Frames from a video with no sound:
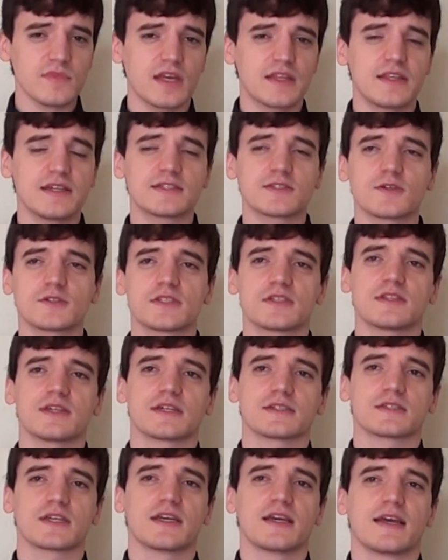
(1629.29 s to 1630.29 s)
These sorts of
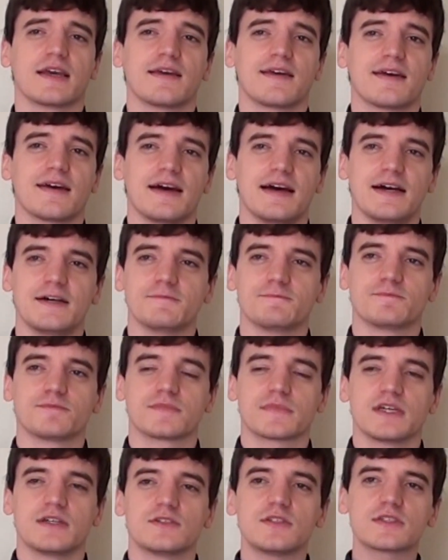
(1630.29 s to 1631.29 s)
things.
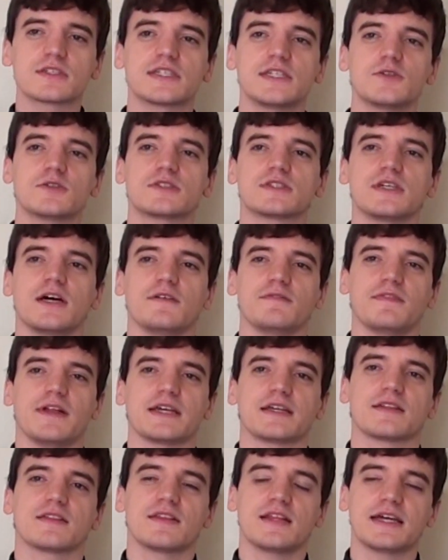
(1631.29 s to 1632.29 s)
Just cute stuff, like